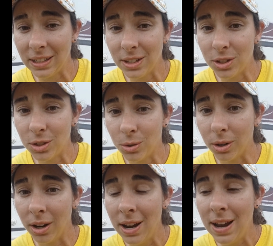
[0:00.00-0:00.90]
to the
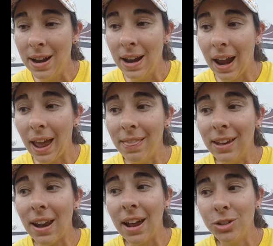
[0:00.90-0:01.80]
store. And
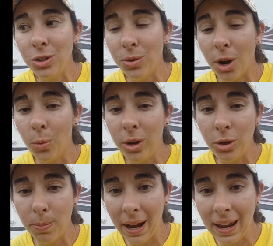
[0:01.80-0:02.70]
then as you know, when
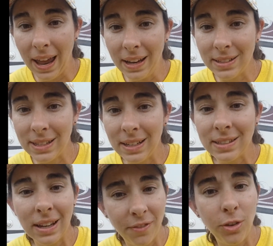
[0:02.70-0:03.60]
you buy eggs,
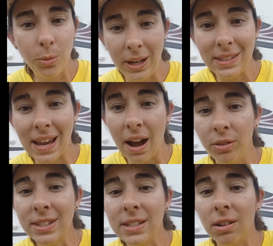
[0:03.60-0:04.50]
it's a few weeks out
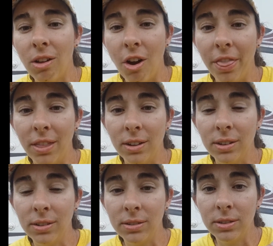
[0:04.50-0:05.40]
still on the
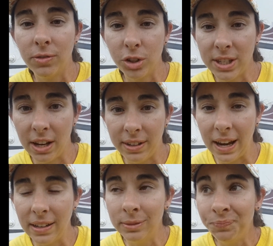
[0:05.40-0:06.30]
for sale date.